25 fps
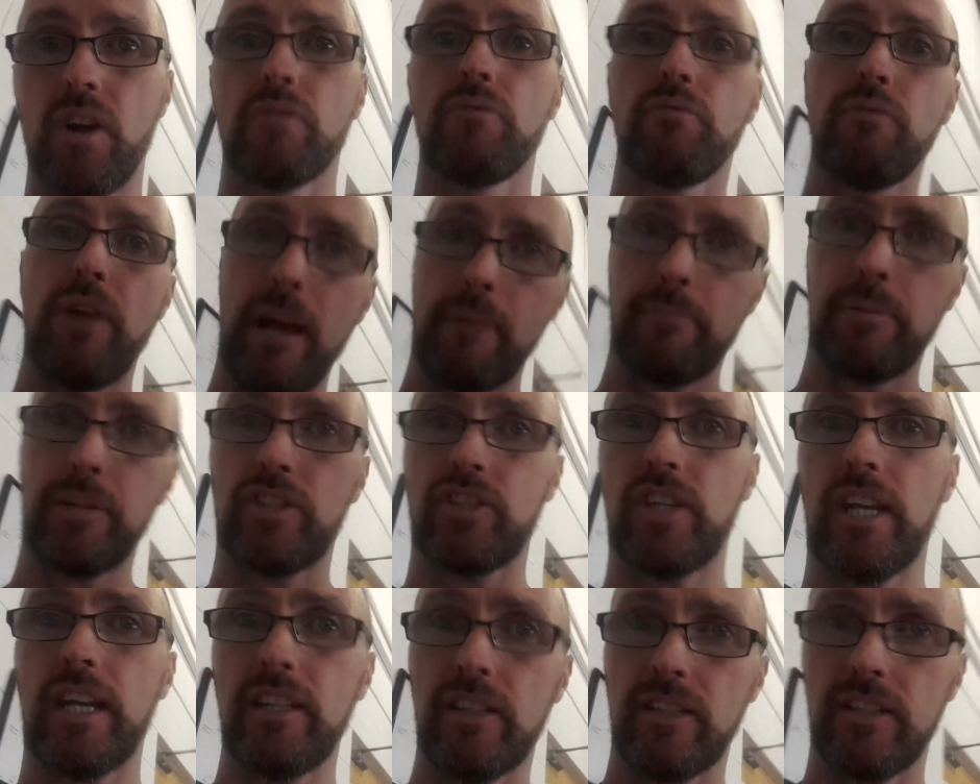rapid
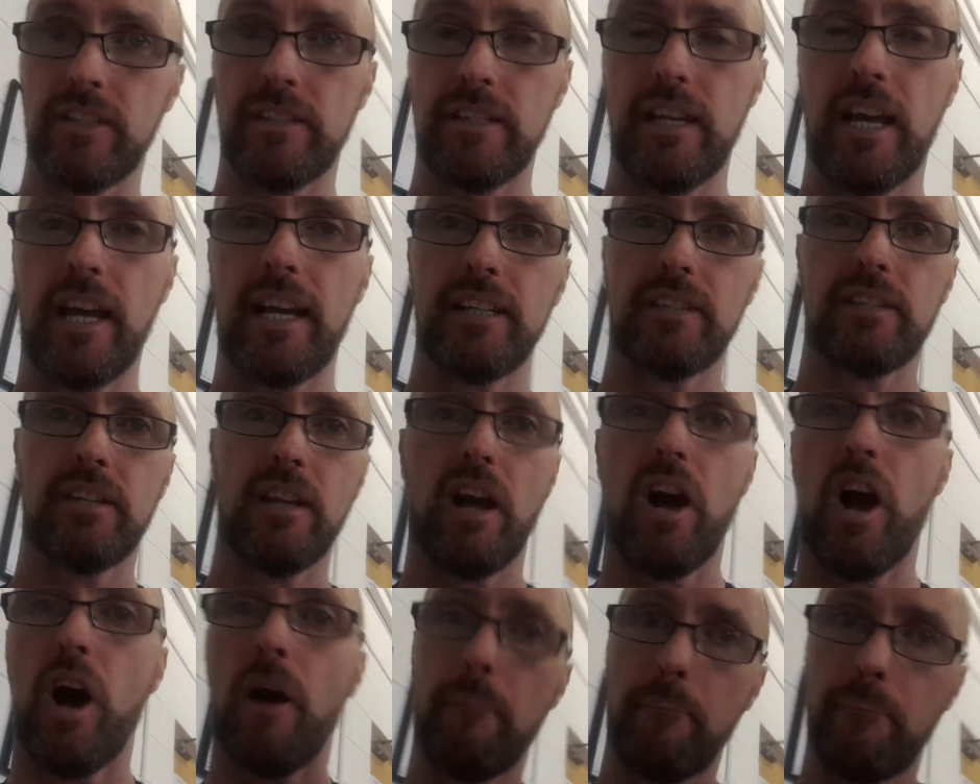changes in height,
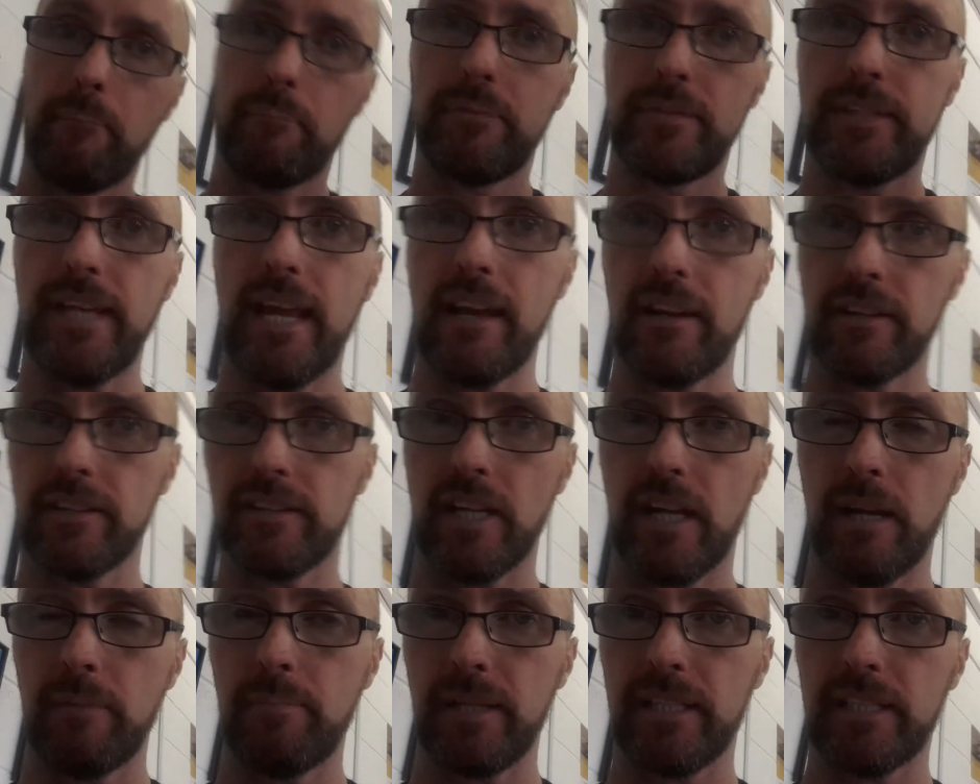up, down
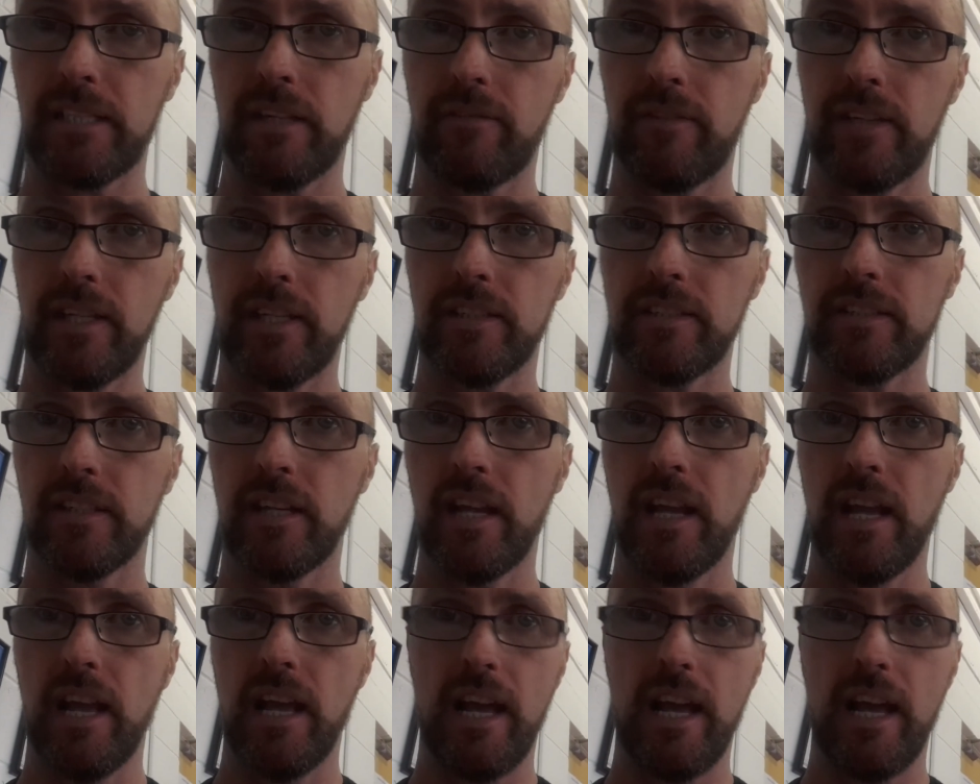type activities,